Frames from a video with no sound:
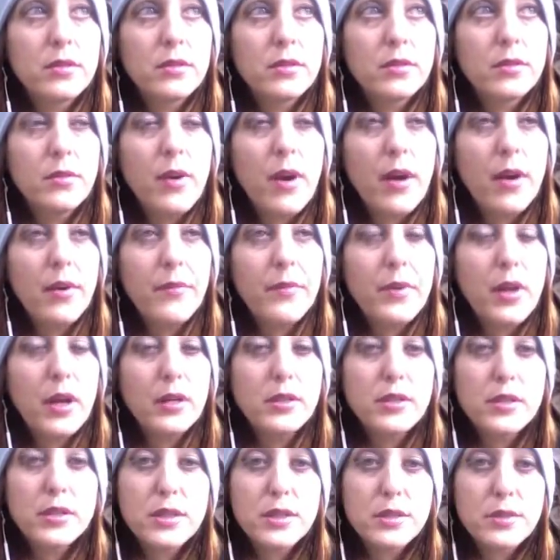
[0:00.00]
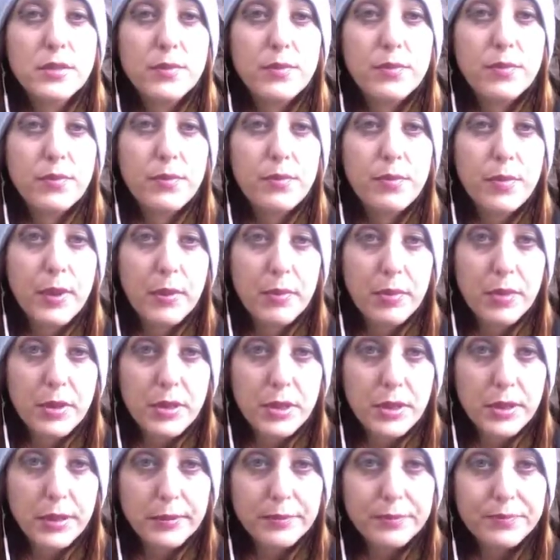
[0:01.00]
well, I'll just speak
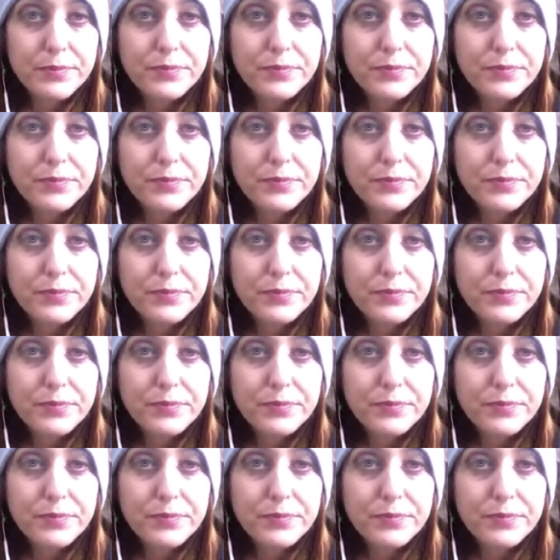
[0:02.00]
personally.